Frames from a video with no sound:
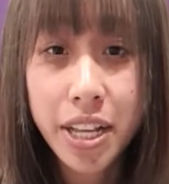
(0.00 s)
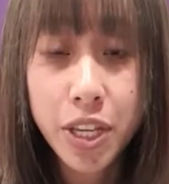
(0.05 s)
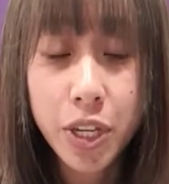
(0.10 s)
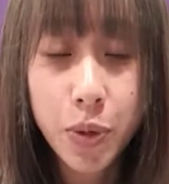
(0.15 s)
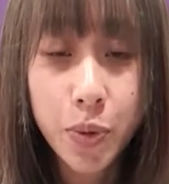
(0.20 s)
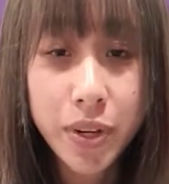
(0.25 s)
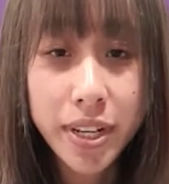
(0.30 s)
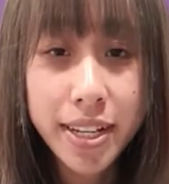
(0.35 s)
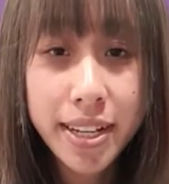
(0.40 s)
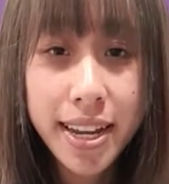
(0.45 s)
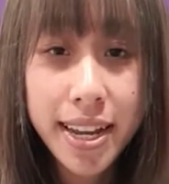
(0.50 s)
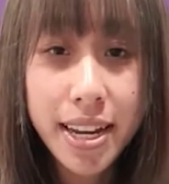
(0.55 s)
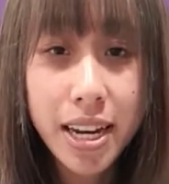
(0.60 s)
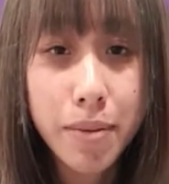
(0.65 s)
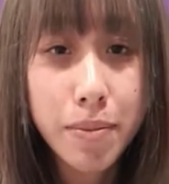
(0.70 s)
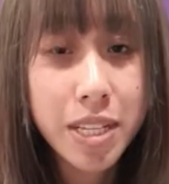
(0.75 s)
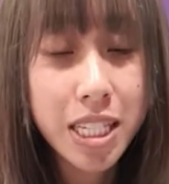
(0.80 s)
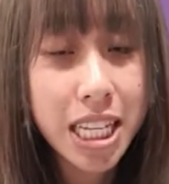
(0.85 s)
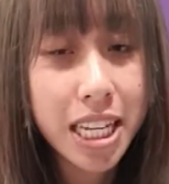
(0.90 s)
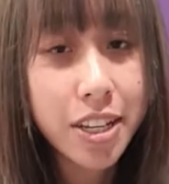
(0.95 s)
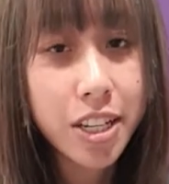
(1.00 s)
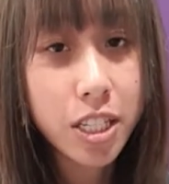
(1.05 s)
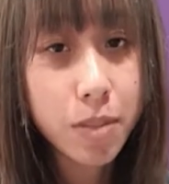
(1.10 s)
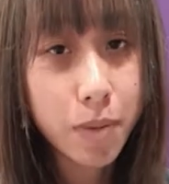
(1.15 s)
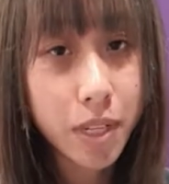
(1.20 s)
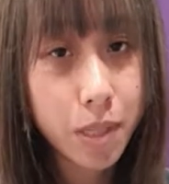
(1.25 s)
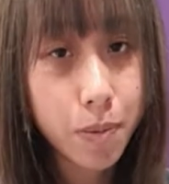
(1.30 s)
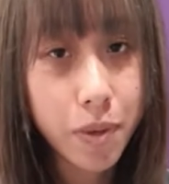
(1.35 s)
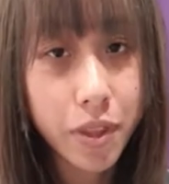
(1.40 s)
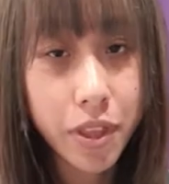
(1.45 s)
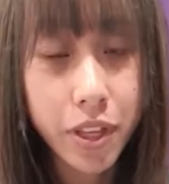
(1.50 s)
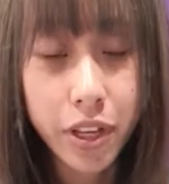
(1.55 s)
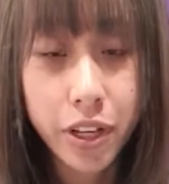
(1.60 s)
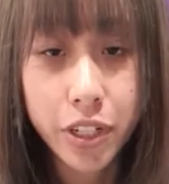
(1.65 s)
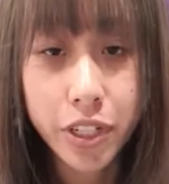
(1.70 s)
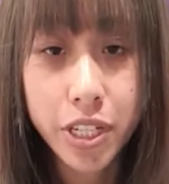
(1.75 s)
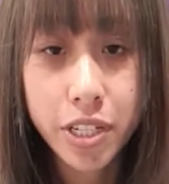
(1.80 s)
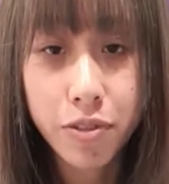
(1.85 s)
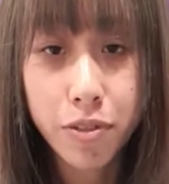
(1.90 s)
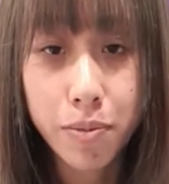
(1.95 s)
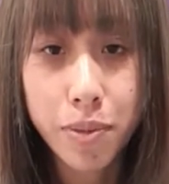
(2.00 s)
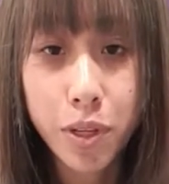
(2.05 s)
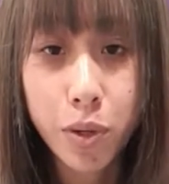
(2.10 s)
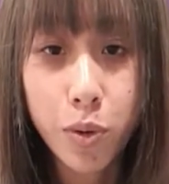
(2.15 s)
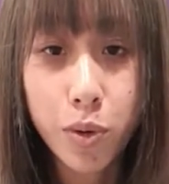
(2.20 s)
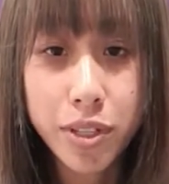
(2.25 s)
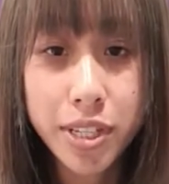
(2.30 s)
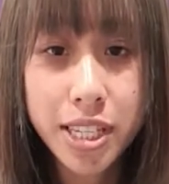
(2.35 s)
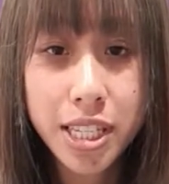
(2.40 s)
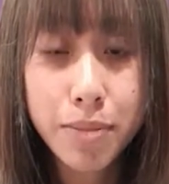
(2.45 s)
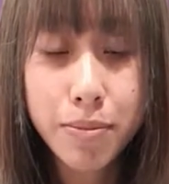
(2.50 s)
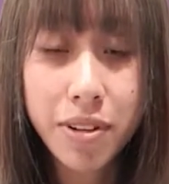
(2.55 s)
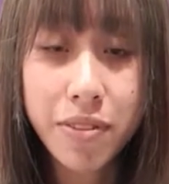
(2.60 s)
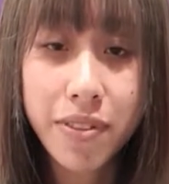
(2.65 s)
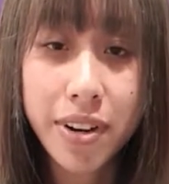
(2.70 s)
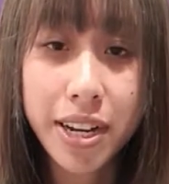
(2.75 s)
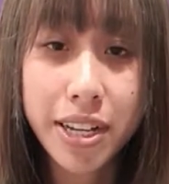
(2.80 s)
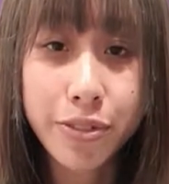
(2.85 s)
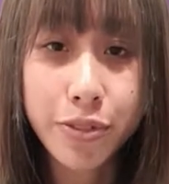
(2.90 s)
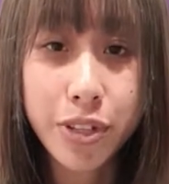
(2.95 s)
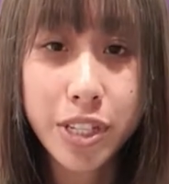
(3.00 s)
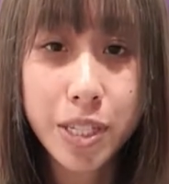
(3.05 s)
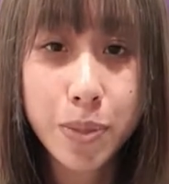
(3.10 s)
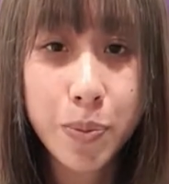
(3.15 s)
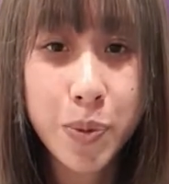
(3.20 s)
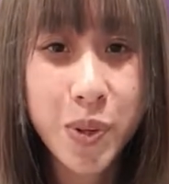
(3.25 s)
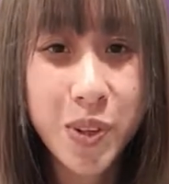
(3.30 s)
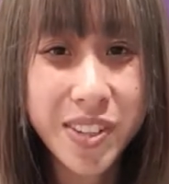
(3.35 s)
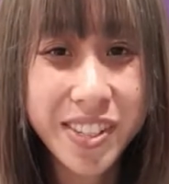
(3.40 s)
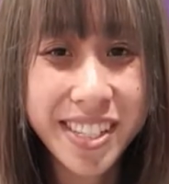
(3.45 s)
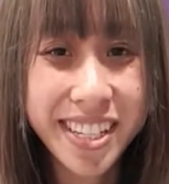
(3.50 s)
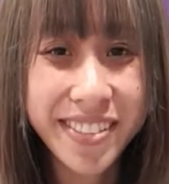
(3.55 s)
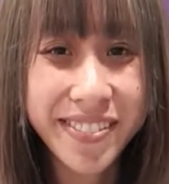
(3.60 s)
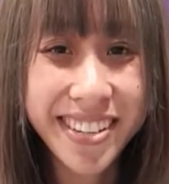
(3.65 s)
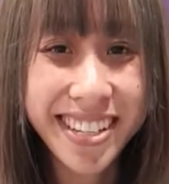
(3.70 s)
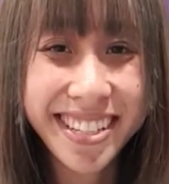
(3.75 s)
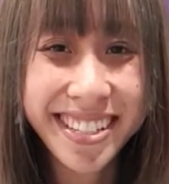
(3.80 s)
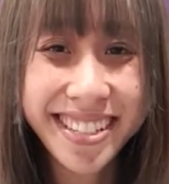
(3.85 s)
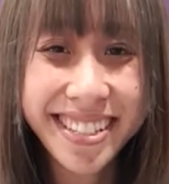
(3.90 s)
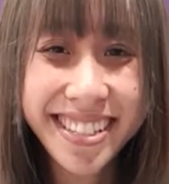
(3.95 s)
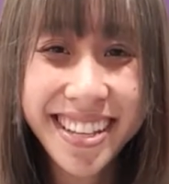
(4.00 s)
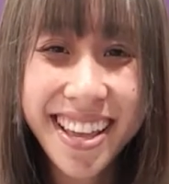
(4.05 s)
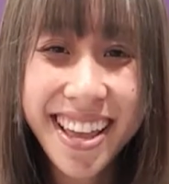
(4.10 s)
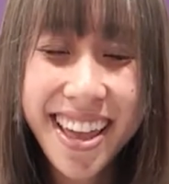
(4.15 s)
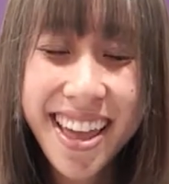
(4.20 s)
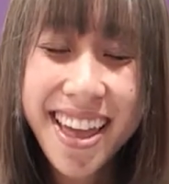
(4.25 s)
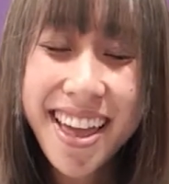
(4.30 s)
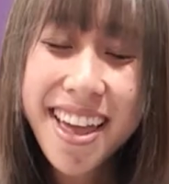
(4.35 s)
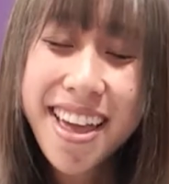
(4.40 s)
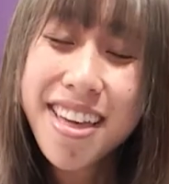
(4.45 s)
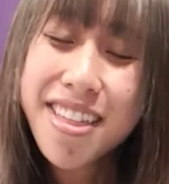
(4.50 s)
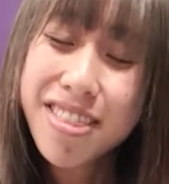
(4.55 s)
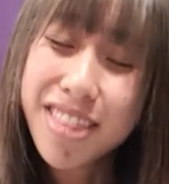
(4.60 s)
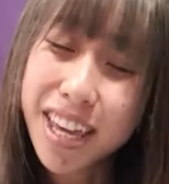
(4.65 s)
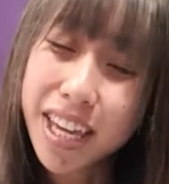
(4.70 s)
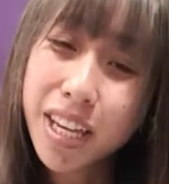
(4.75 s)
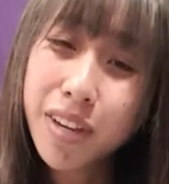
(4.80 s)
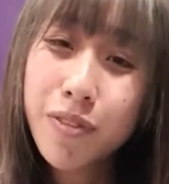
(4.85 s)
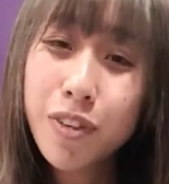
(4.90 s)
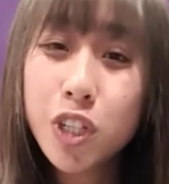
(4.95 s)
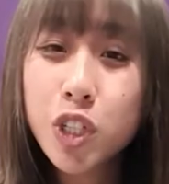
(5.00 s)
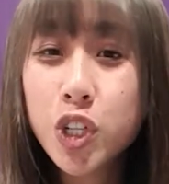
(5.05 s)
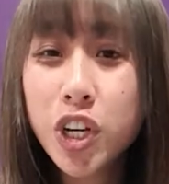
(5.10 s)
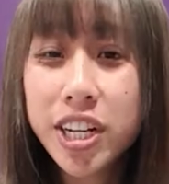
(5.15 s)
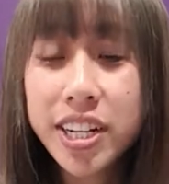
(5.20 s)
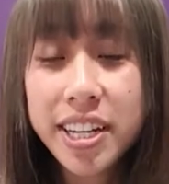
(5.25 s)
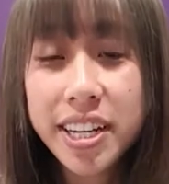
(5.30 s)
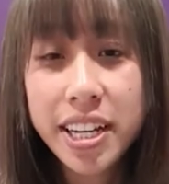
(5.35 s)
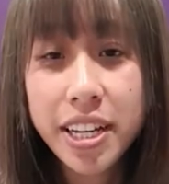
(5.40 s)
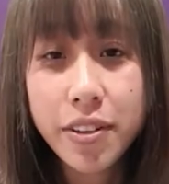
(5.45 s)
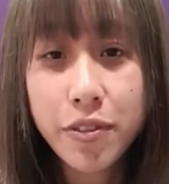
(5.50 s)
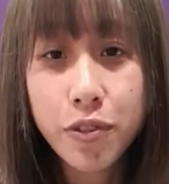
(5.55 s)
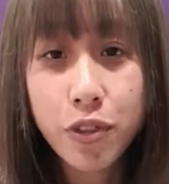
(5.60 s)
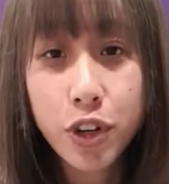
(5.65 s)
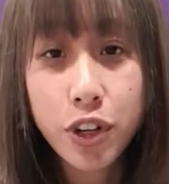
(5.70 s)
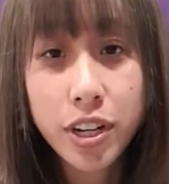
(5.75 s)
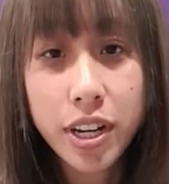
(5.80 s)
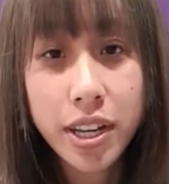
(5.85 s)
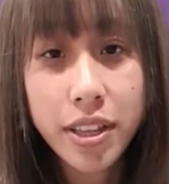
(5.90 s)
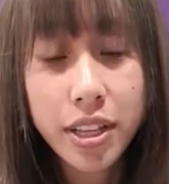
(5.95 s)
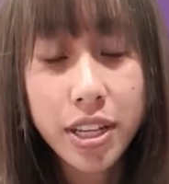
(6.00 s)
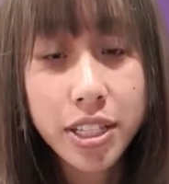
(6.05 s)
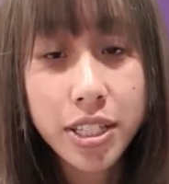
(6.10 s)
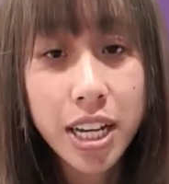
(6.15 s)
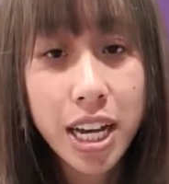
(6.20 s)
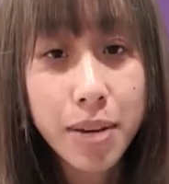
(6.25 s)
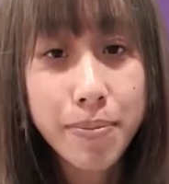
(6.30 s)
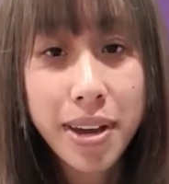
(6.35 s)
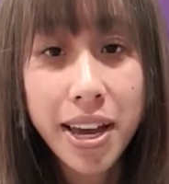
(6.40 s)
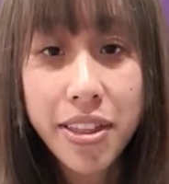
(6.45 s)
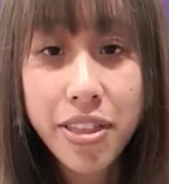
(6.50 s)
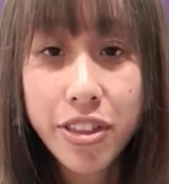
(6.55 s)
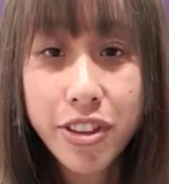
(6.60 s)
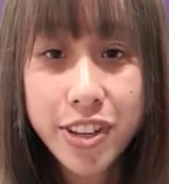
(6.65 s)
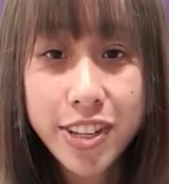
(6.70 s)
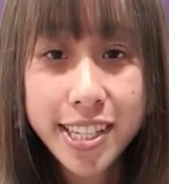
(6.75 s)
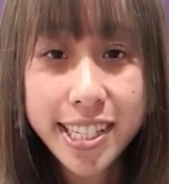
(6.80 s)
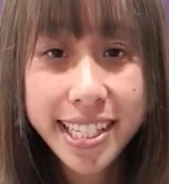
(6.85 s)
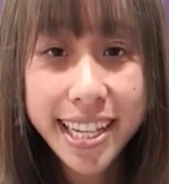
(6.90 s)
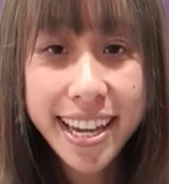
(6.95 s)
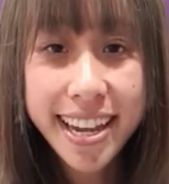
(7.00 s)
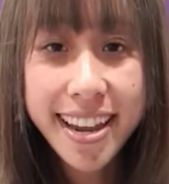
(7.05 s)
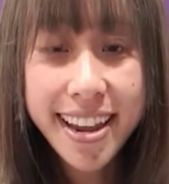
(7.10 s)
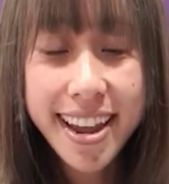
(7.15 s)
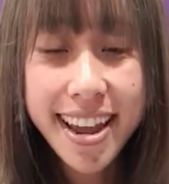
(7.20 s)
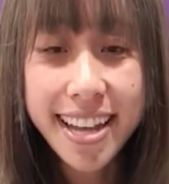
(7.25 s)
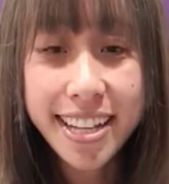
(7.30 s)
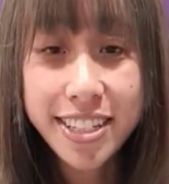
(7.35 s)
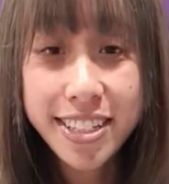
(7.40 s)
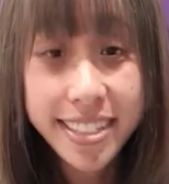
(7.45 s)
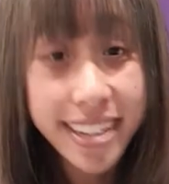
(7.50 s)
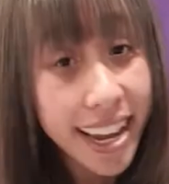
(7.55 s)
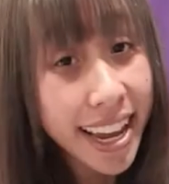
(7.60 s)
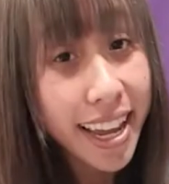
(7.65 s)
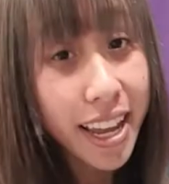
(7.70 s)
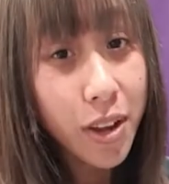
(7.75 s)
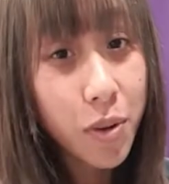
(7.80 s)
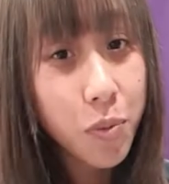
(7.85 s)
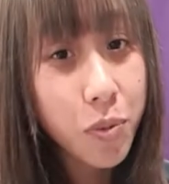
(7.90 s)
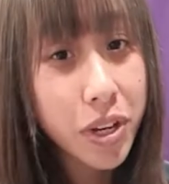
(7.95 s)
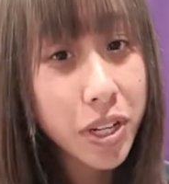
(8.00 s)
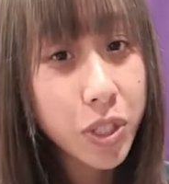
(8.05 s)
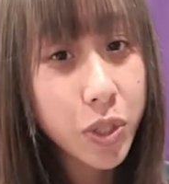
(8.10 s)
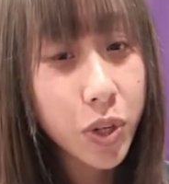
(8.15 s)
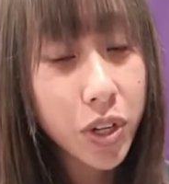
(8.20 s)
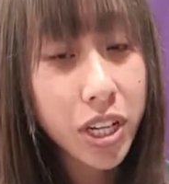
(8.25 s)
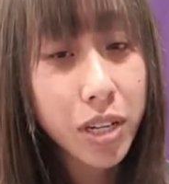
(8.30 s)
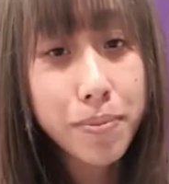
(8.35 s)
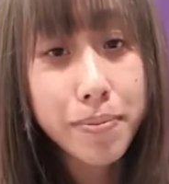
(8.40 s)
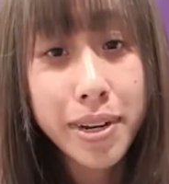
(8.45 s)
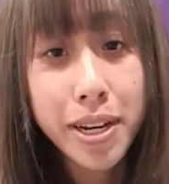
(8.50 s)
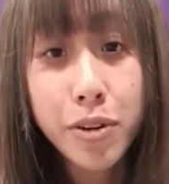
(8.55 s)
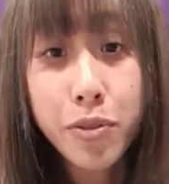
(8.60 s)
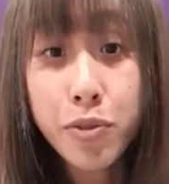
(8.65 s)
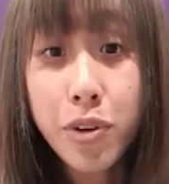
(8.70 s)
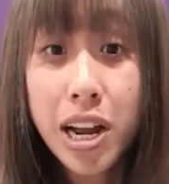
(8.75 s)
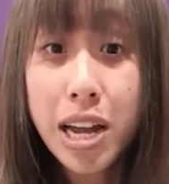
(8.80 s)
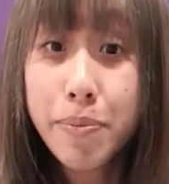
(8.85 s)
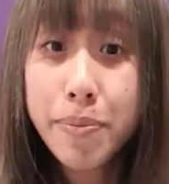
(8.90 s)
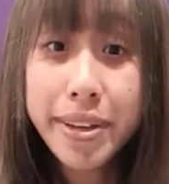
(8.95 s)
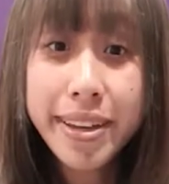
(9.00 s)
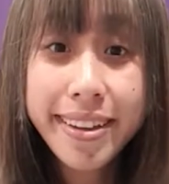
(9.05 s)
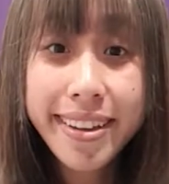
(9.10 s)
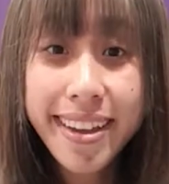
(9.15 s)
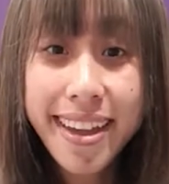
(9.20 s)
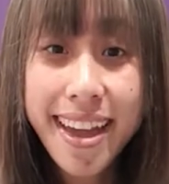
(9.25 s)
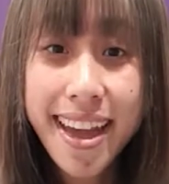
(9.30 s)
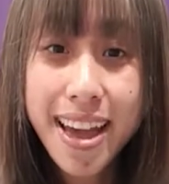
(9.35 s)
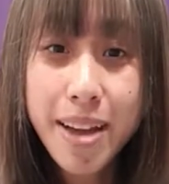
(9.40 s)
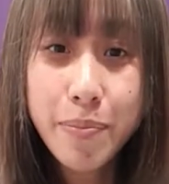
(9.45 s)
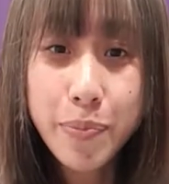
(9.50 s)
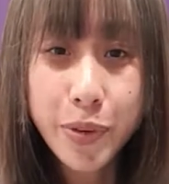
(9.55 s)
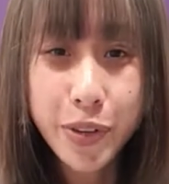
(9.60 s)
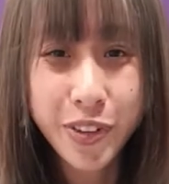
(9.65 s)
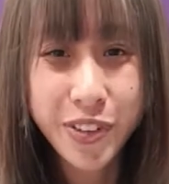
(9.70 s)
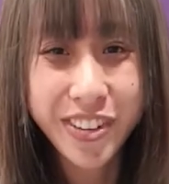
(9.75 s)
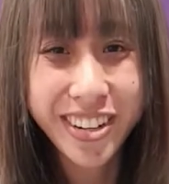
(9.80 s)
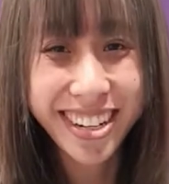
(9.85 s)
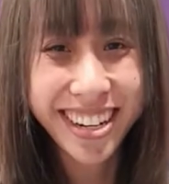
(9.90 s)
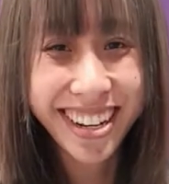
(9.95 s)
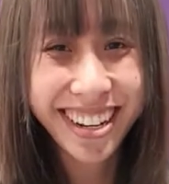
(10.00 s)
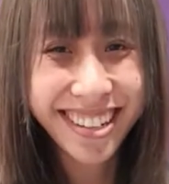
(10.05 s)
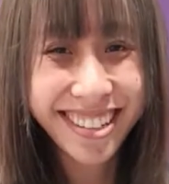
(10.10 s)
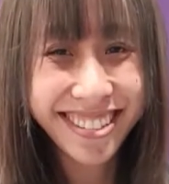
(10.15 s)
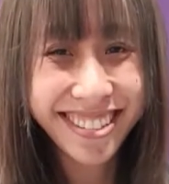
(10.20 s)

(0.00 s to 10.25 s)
Nguyen and I'm a Senior Speech Pathologist from the Autism Advisory and Support Service. Thank you for joining in for another Timeout Thursday, and today we are talking about rhyming and book reading.